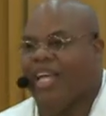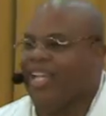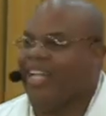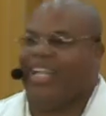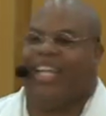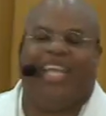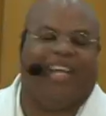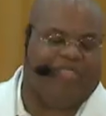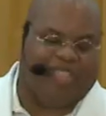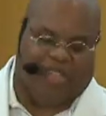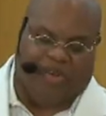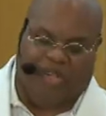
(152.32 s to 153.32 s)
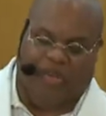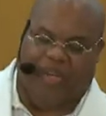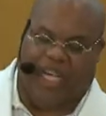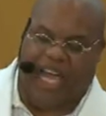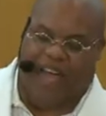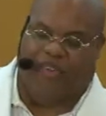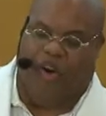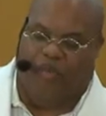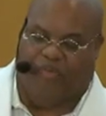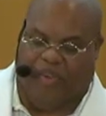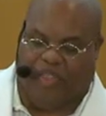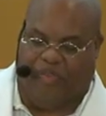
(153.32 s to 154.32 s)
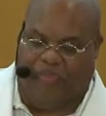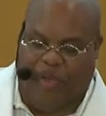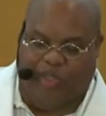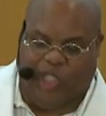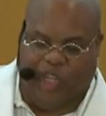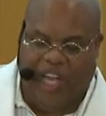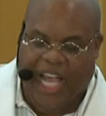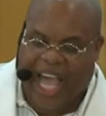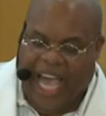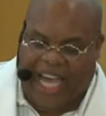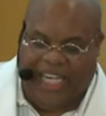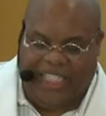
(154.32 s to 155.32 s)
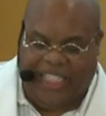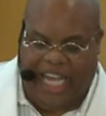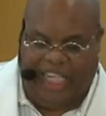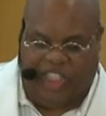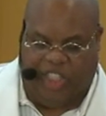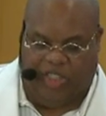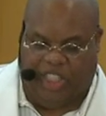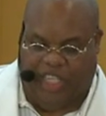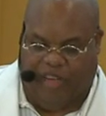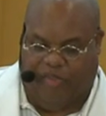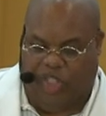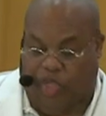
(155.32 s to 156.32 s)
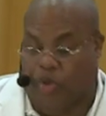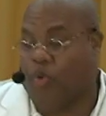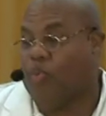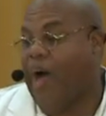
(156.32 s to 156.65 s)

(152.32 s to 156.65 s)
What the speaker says: Live so you can have hope for the future and attach yourself to it.